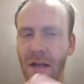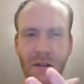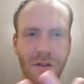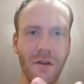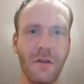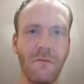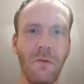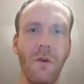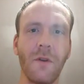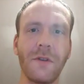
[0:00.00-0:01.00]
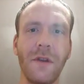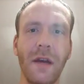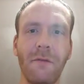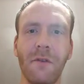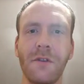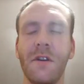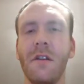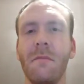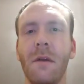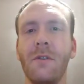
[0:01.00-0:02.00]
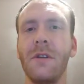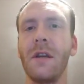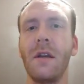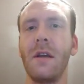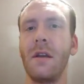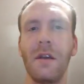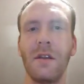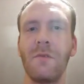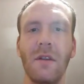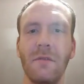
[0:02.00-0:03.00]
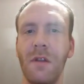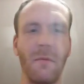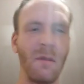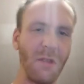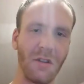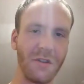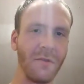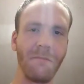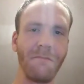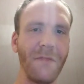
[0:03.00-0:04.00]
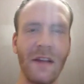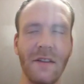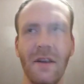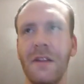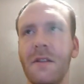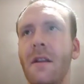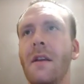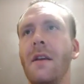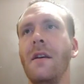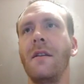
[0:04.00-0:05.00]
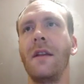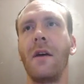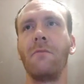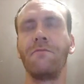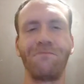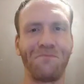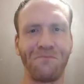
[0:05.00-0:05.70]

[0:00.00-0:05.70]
get certain rewards in there for a certain amount, as well as blah blah blah. So that's that. Now,